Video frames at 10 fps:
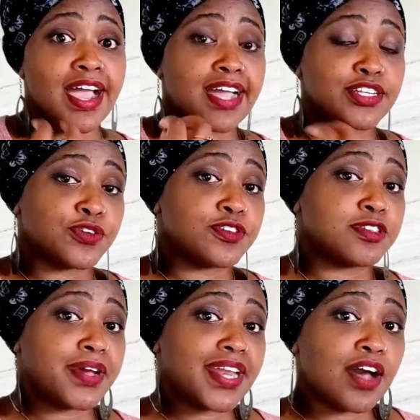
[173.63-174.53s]
I talked
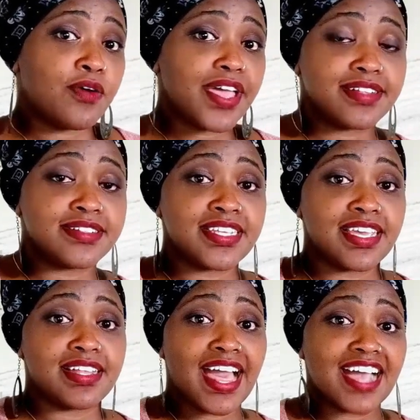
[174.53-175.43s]
about how
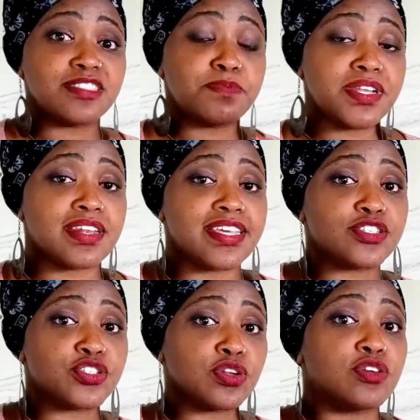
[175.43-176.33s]
LDL has been
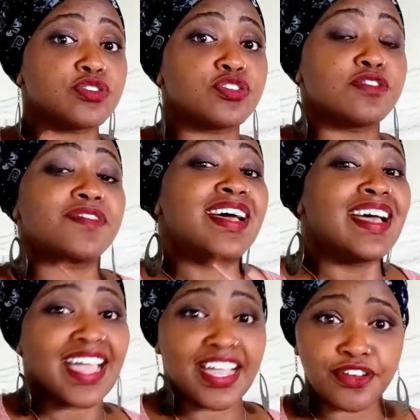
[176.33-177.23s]
linked to lots of
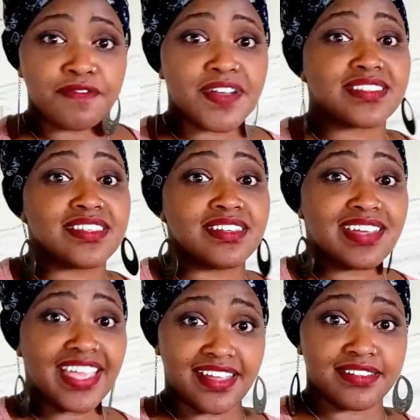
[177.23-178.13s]

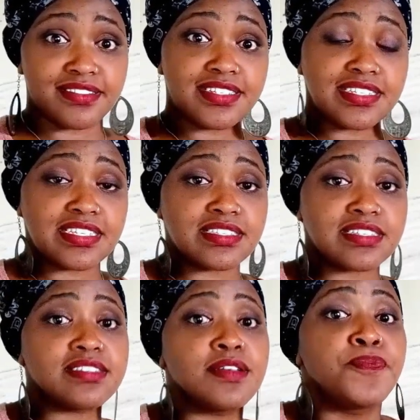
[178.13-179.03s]
cardiovascular health
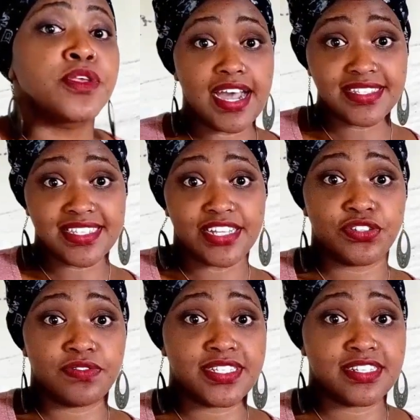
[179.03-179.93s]
diseases.
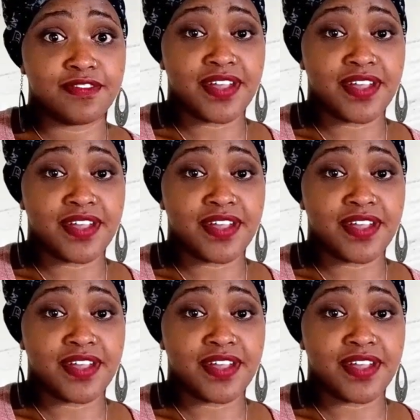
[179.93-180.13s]
Unsaturated,